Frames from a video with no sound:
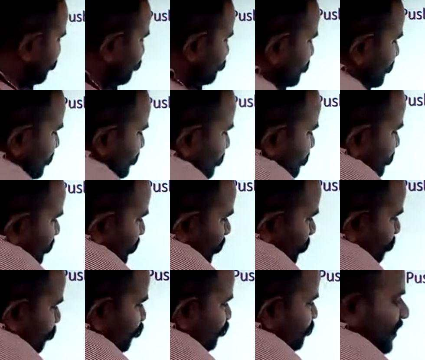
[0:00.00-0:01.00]
this
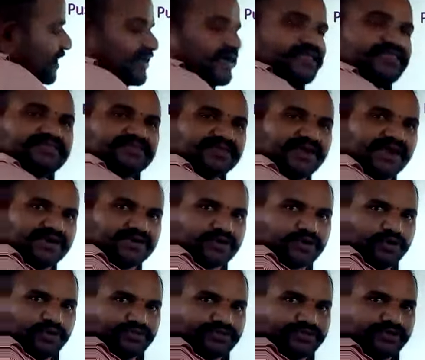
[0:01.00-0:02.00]
push button is not
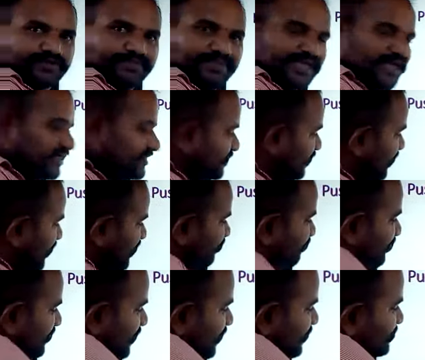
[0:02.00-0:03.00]
closed, because
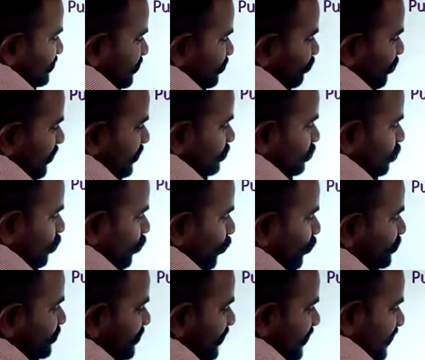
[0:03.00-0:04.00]
if at all this one is
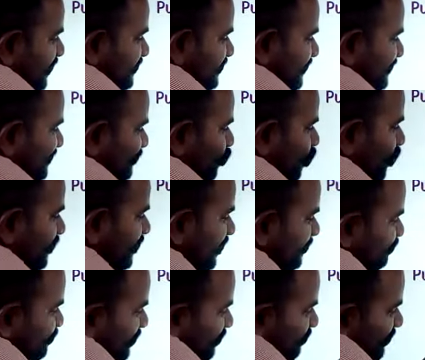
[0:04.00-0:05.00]
closed, there is a
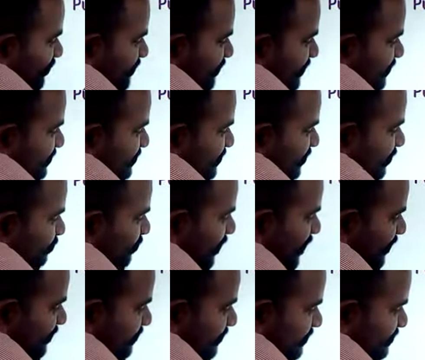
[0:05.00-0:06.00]
contact between this terminal
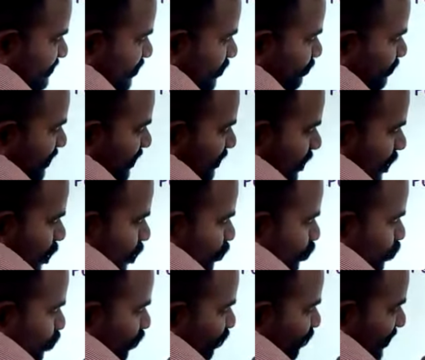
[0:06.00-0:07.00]
and this terminal.
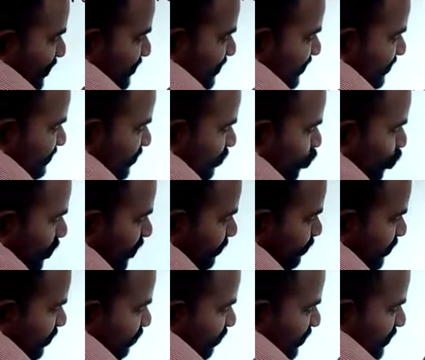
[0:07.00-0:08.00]
So when there is a contact
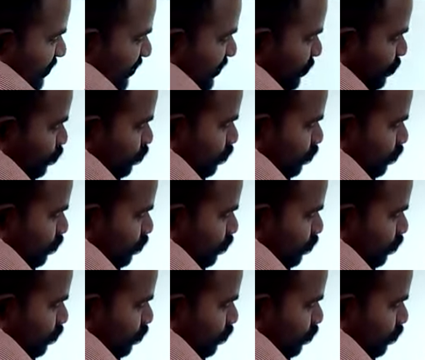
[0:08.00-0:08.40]
between these two